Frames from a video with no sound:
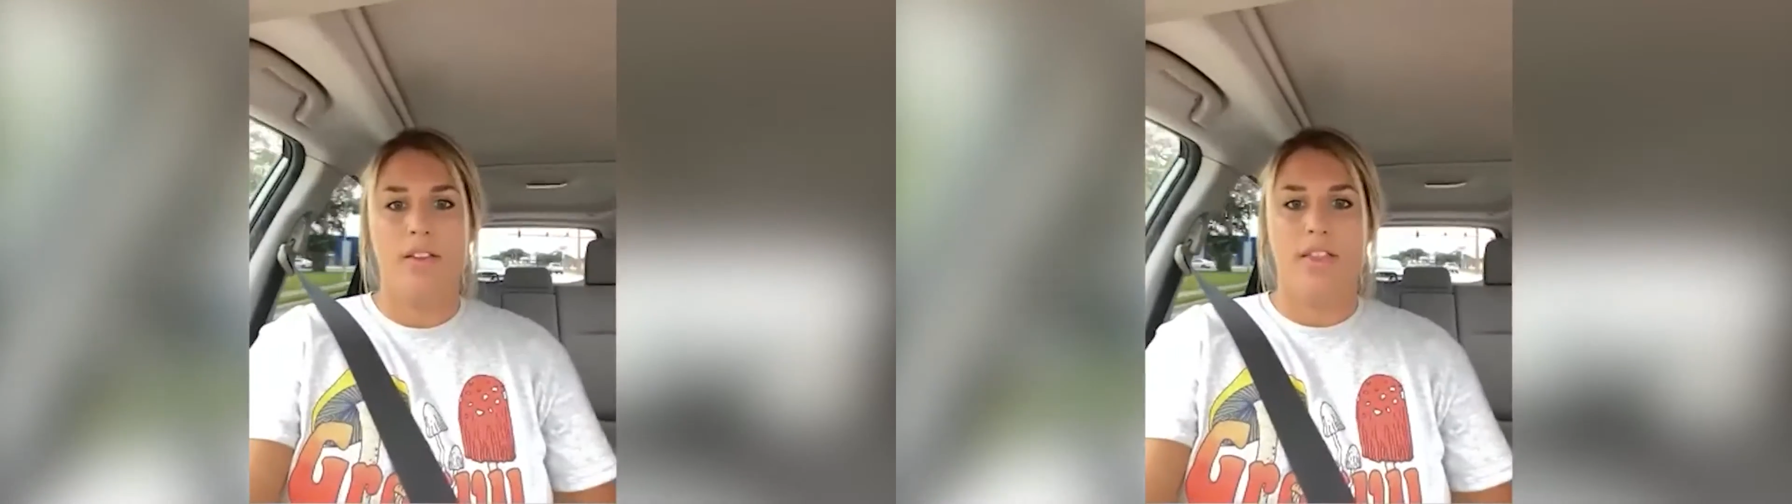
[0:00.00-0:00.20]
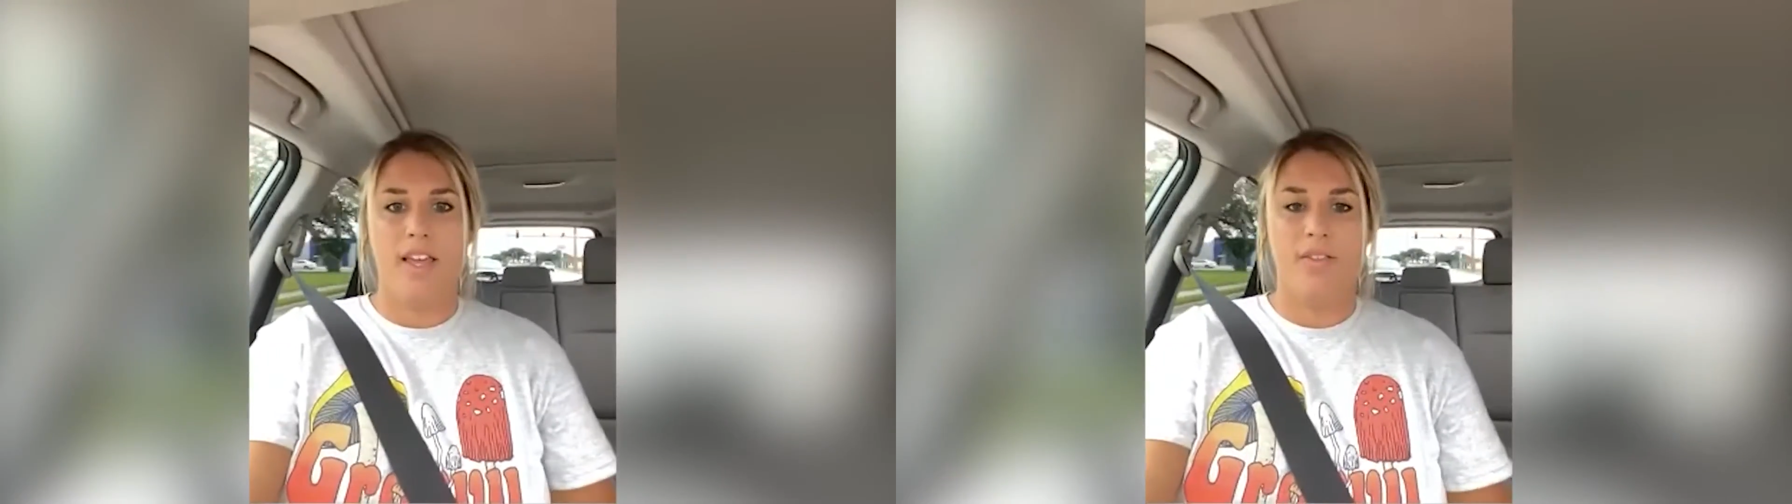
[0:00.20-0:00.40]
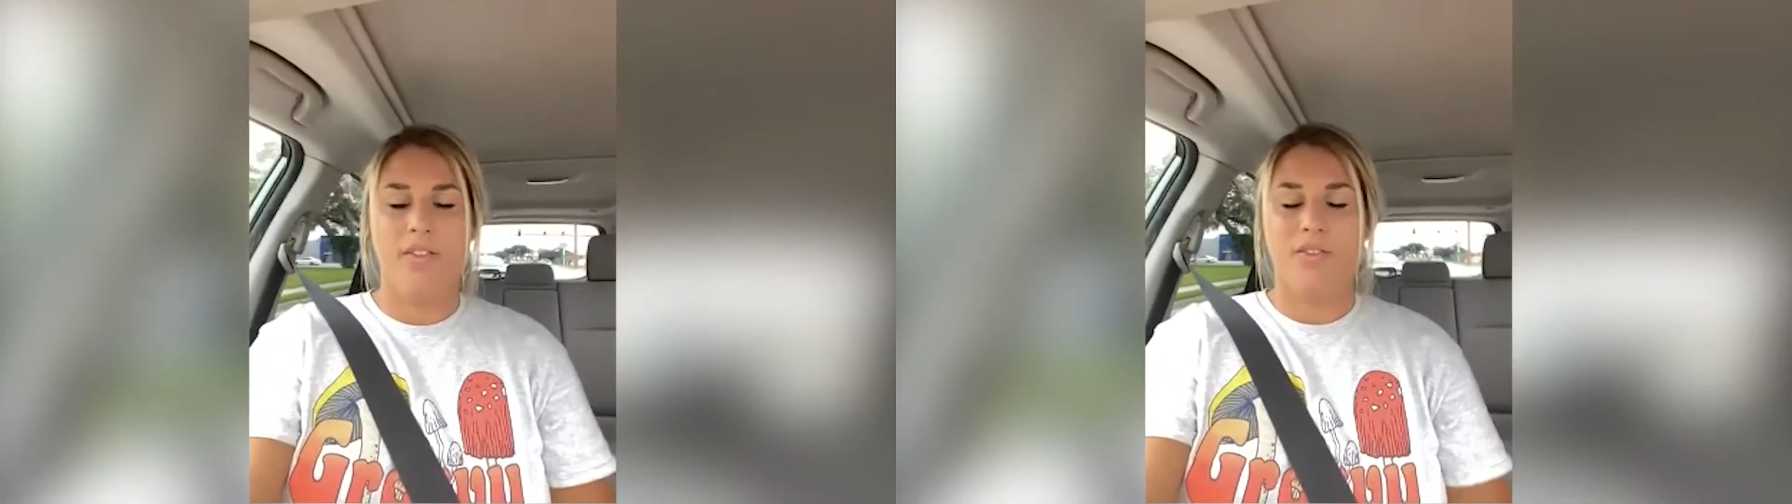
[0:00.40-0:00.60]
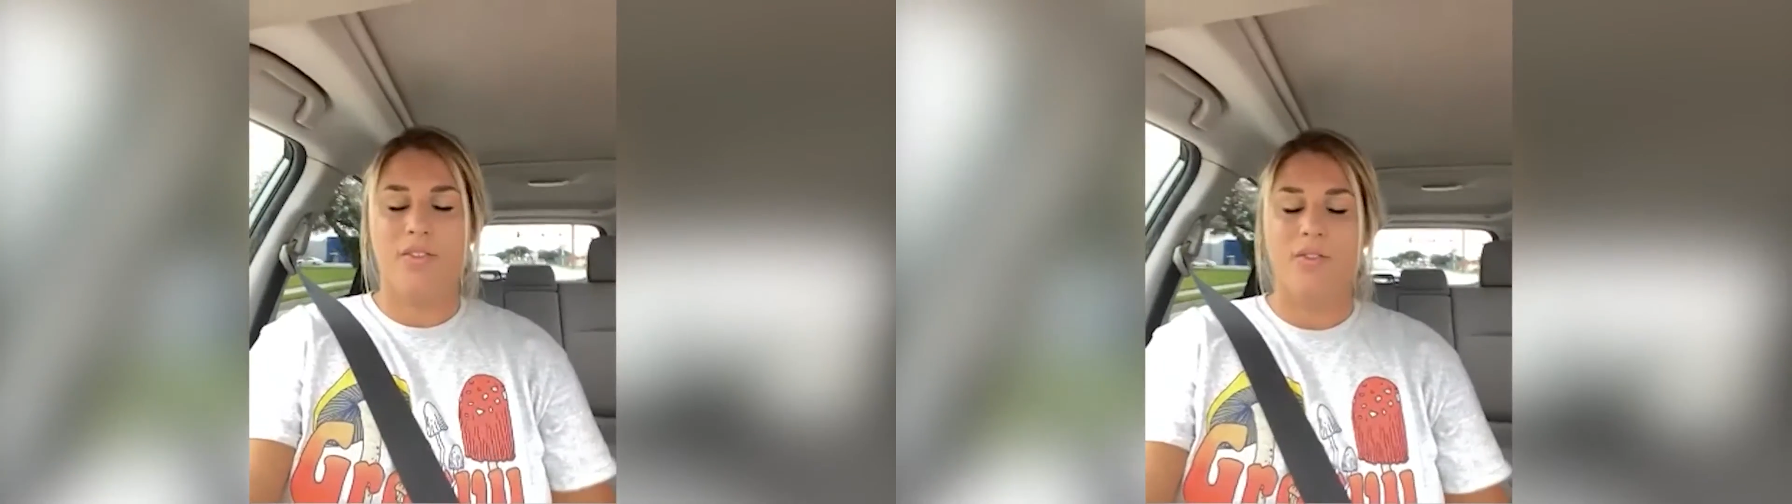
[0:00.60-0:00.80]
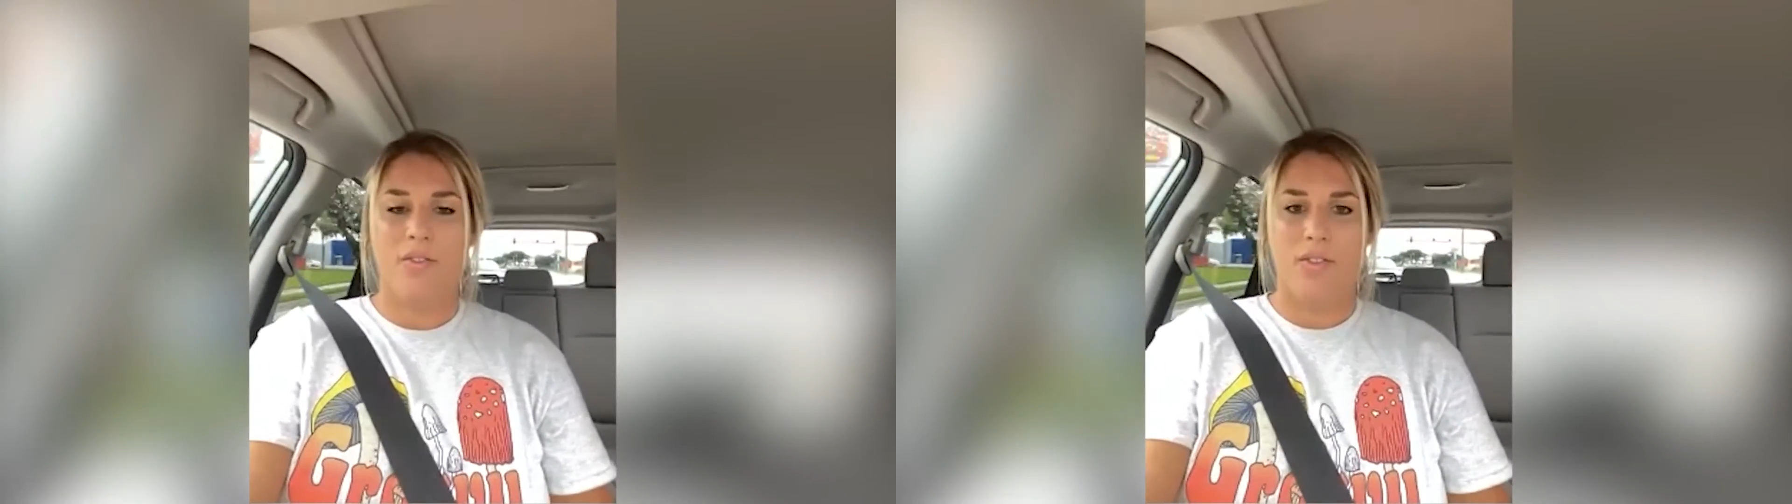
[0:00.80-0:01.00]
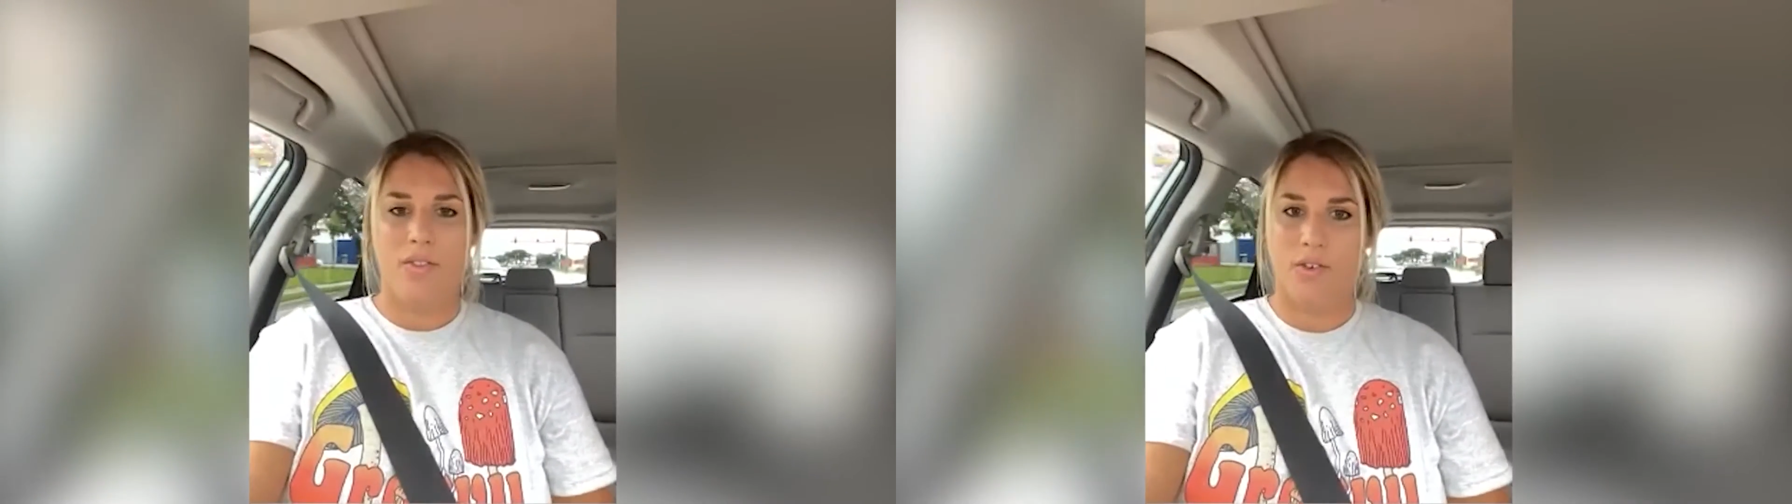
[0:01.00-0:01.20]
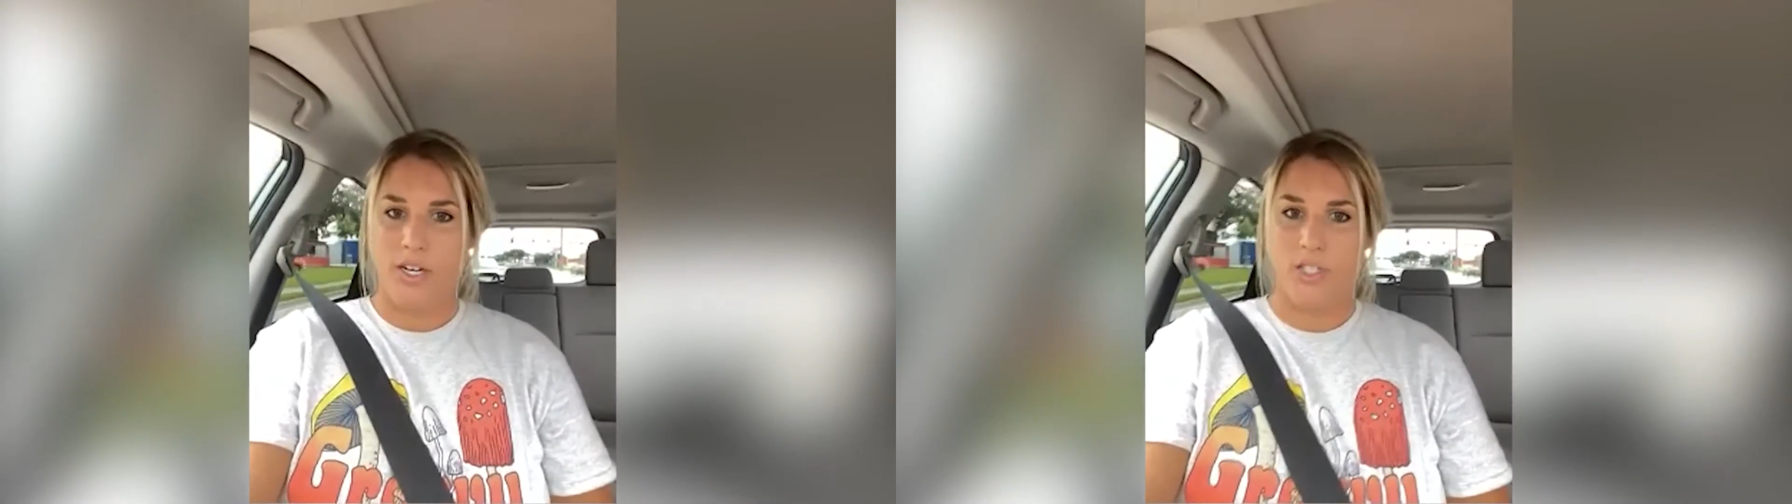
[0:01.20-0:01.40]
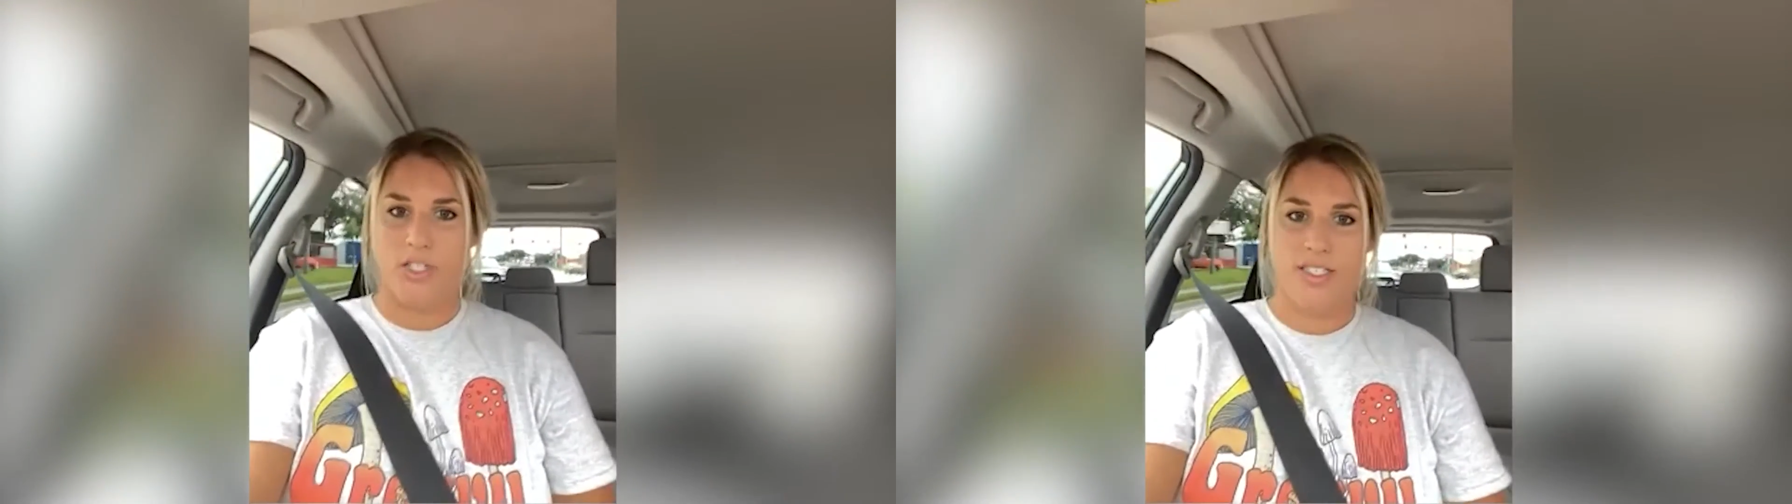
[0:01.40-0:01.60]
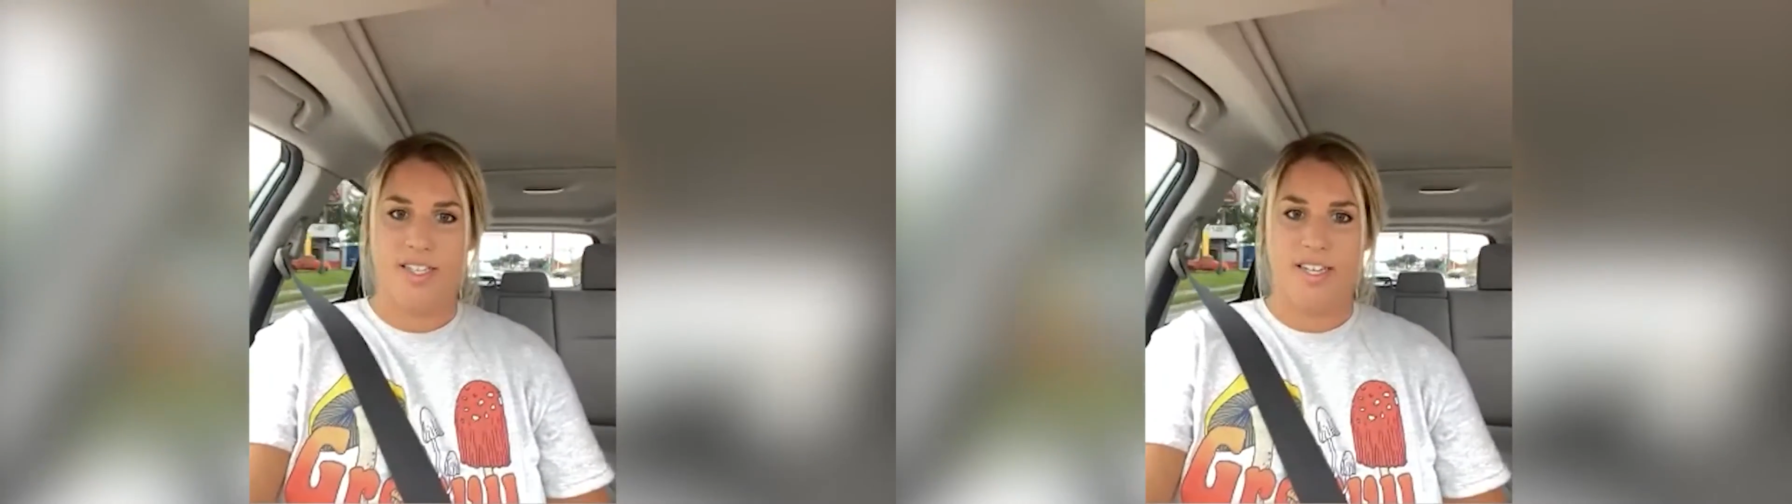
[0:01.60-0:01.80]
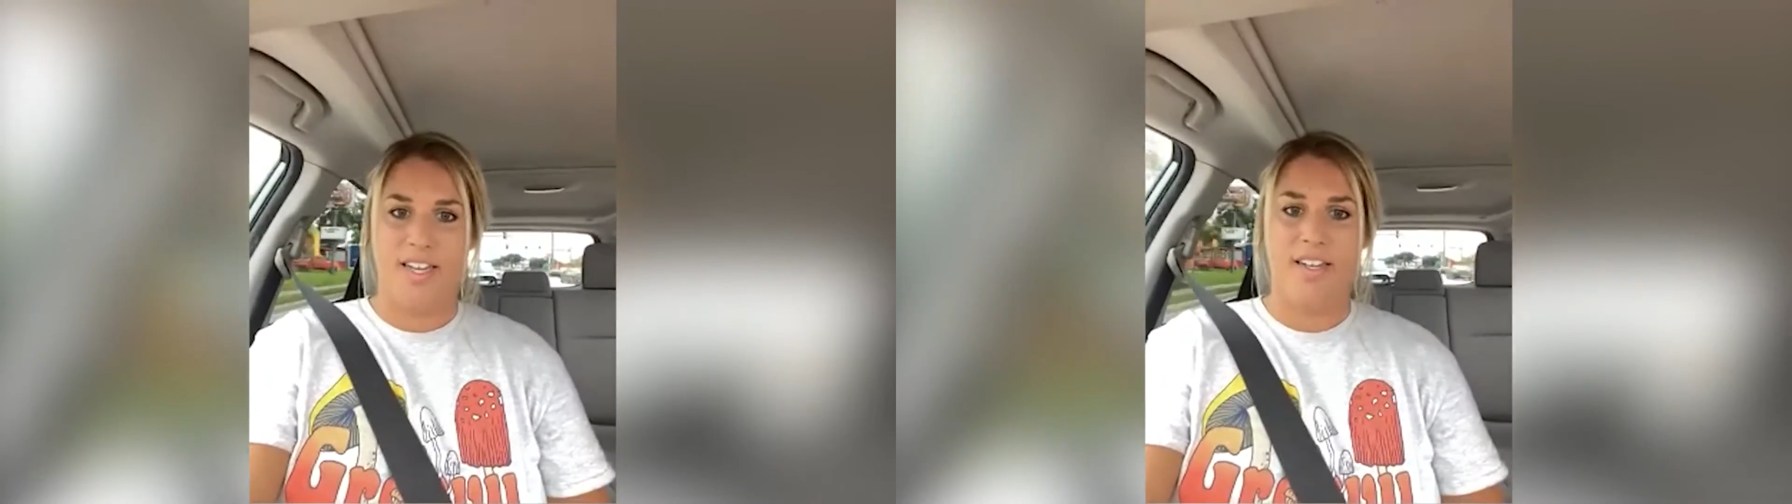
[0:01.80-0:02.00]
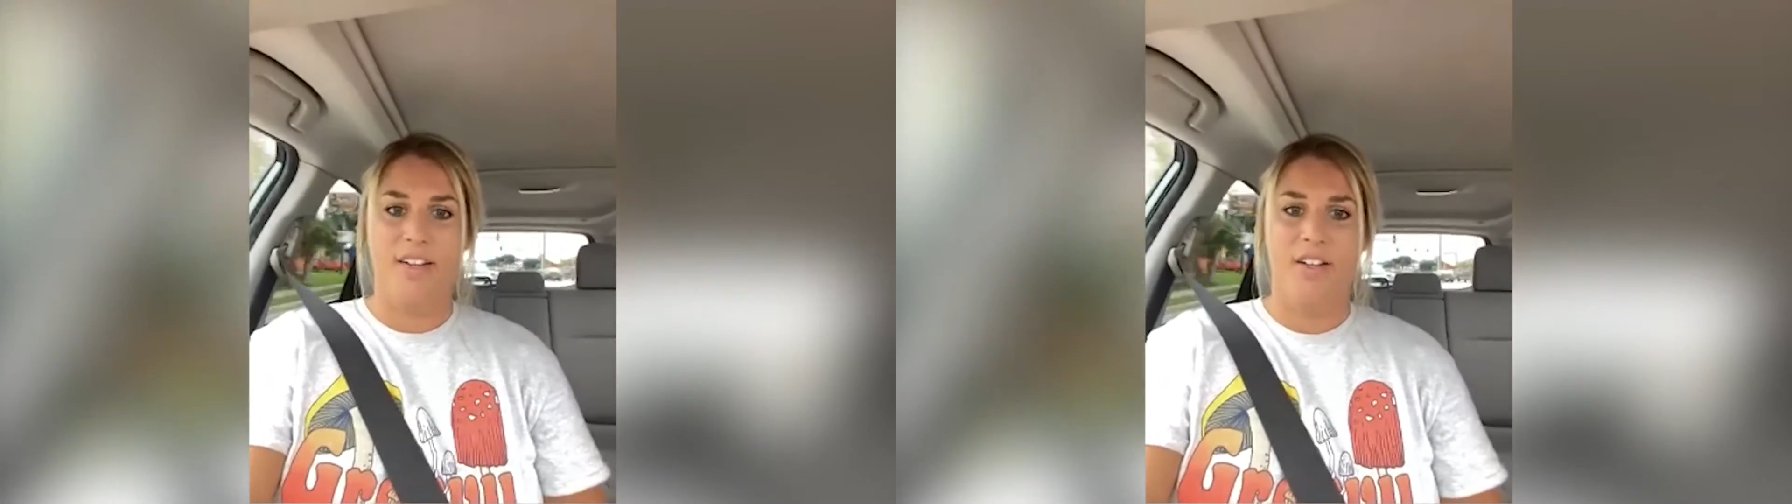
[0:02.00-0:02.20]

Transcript: they graciously